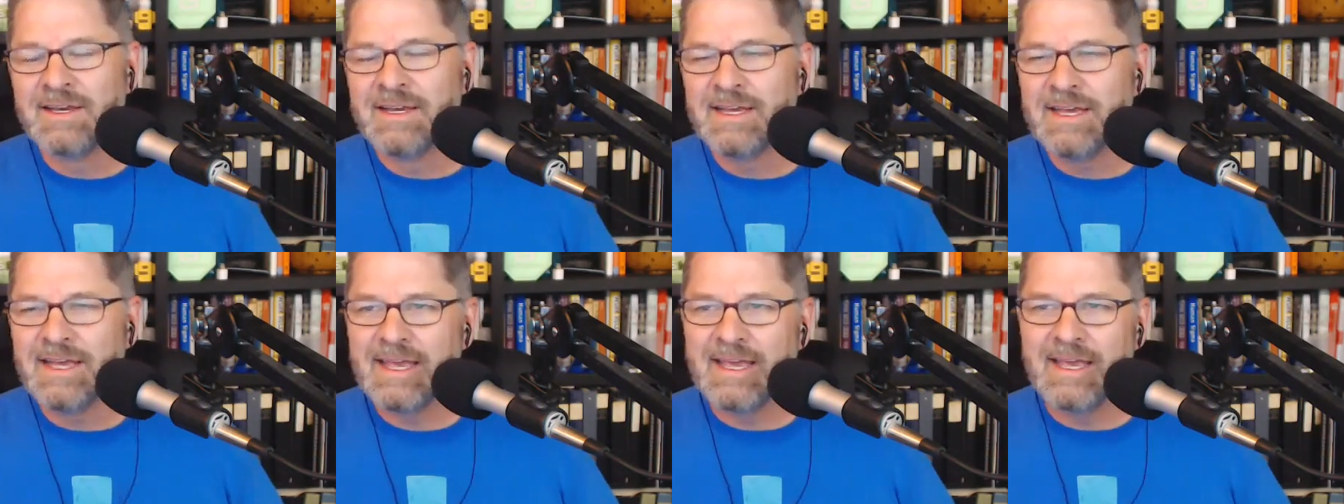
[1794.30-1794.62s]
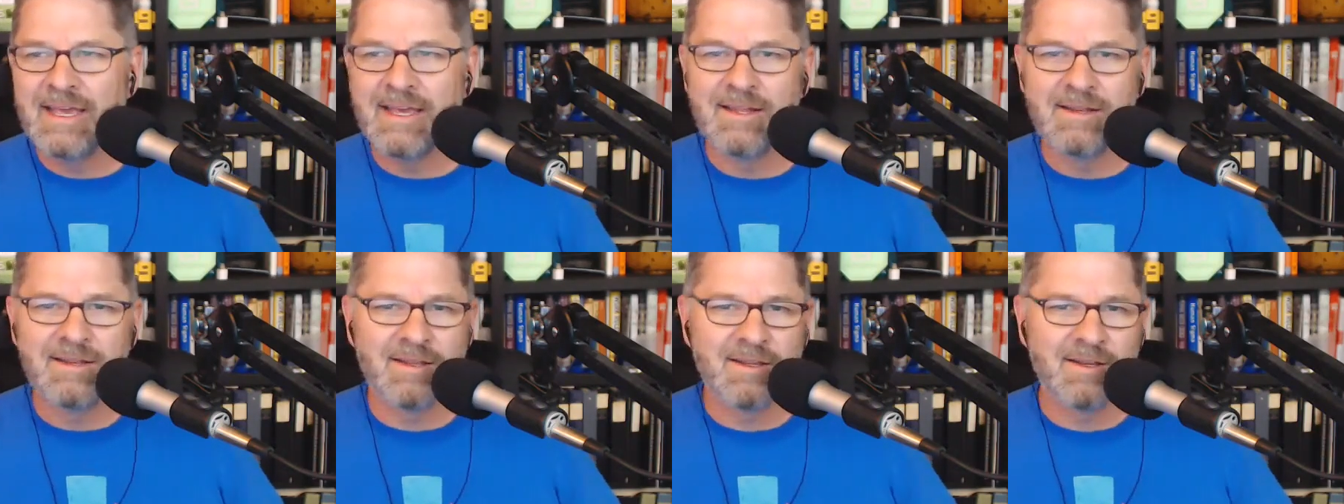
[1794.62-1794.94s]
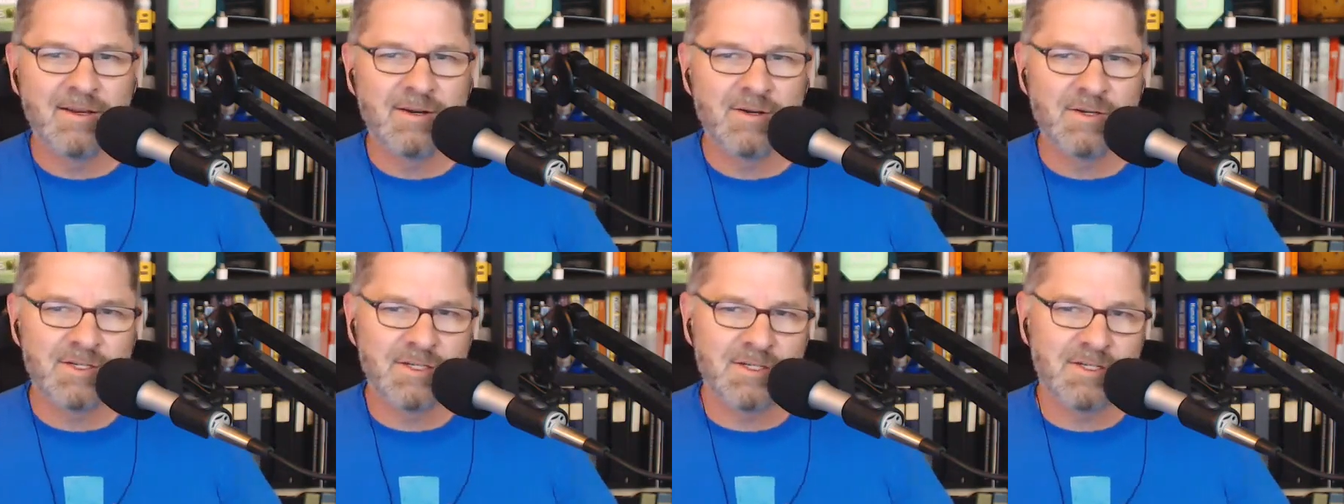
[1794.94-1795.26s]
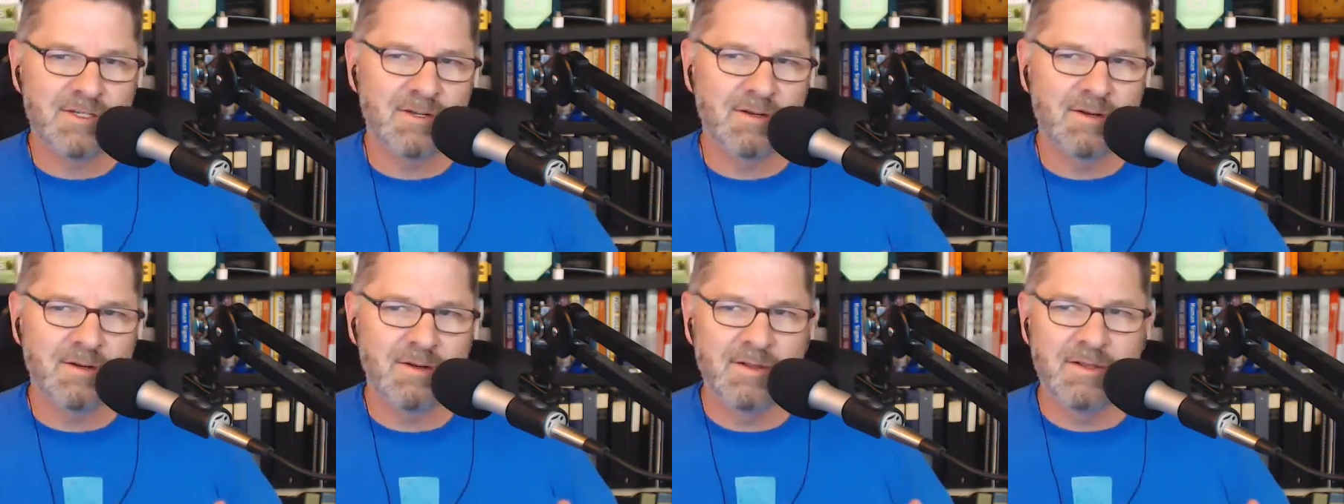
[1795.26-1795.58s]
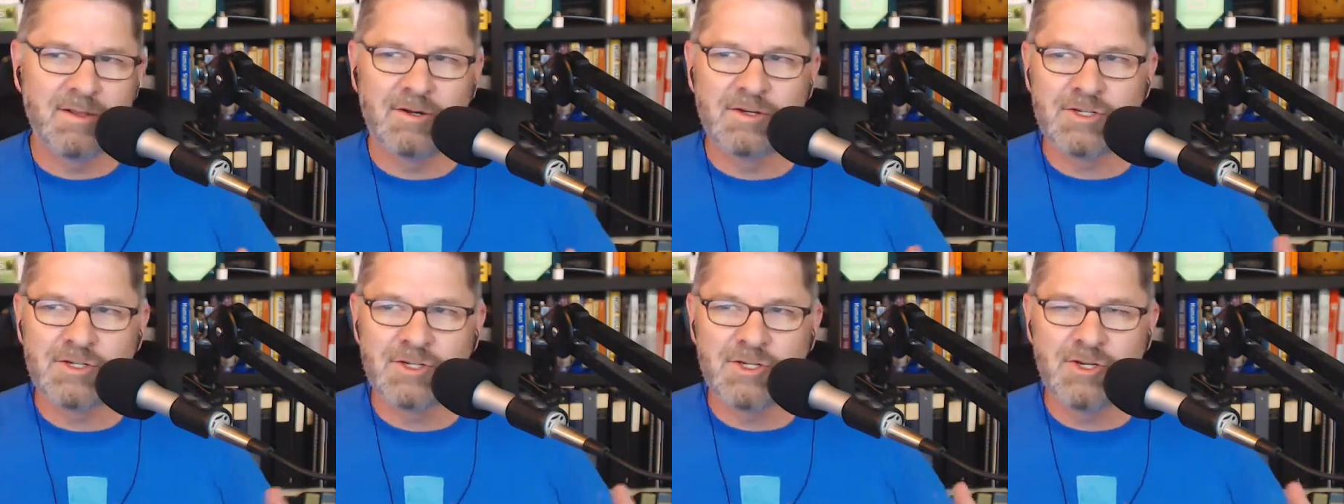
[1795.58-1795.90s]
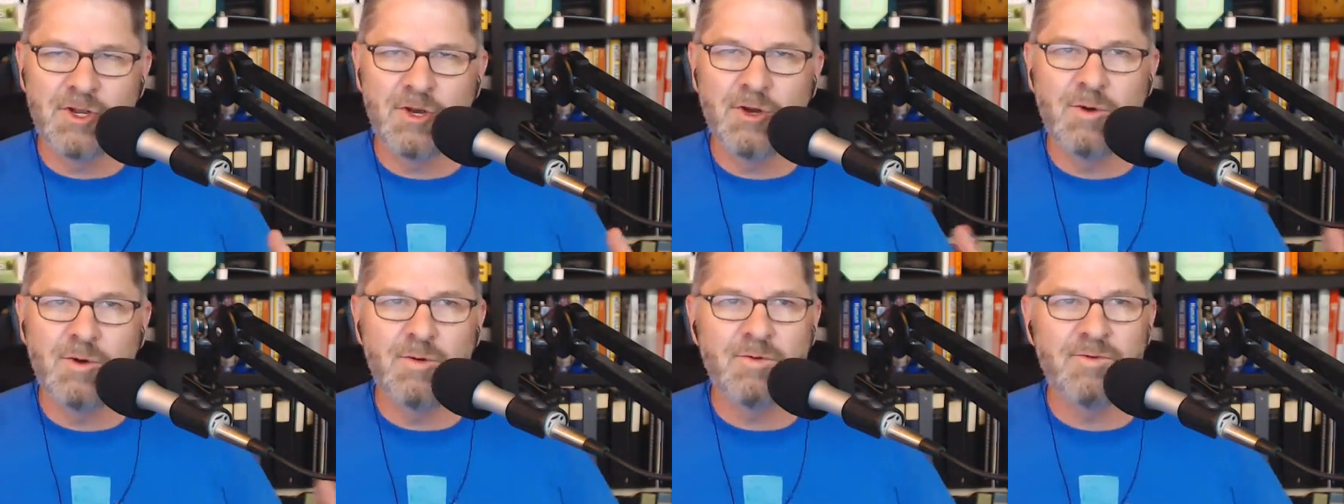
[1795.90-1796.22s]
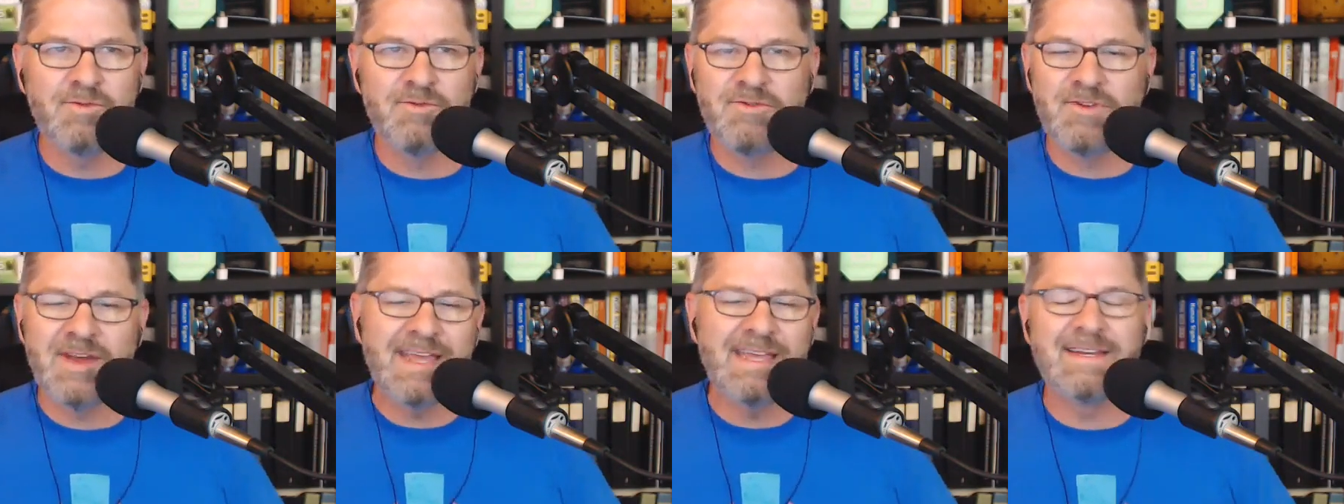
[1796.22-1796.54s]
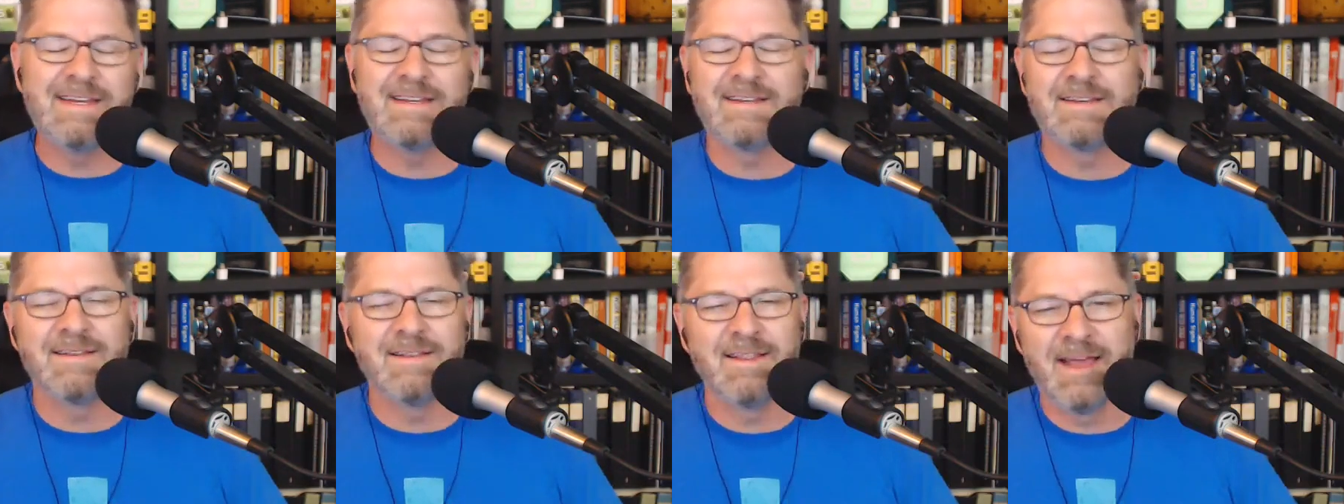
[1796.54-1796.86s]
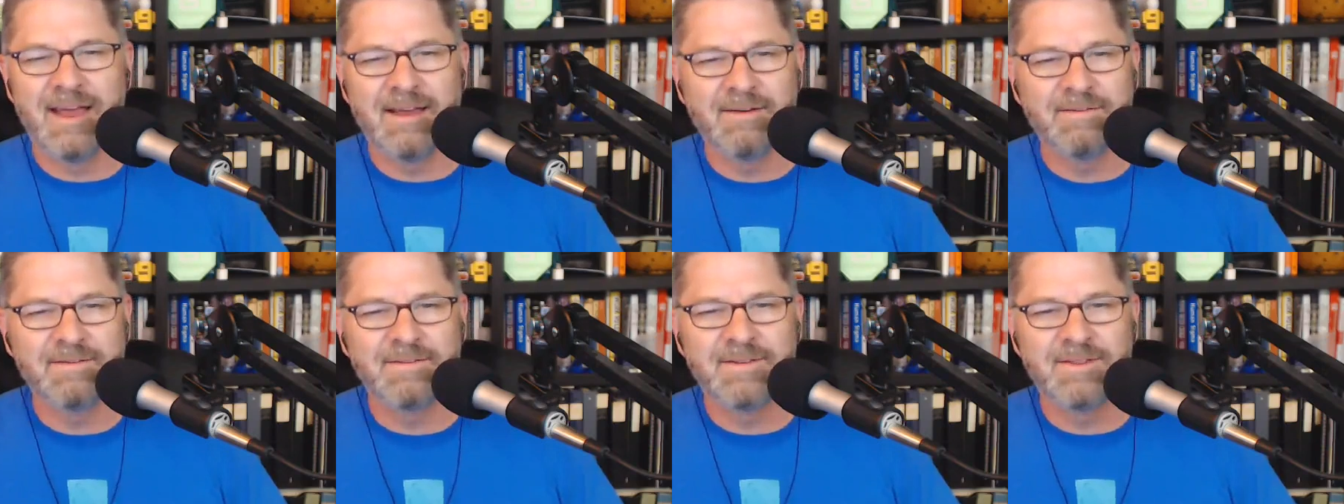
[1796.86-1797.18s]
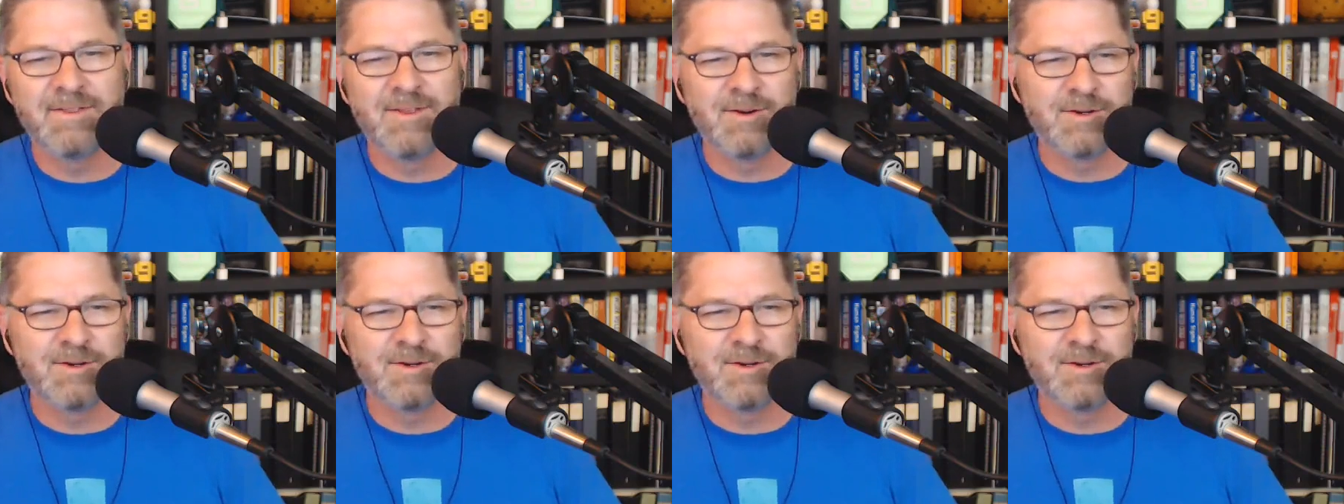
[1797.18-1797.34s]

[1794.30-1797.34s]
And there's no fight left.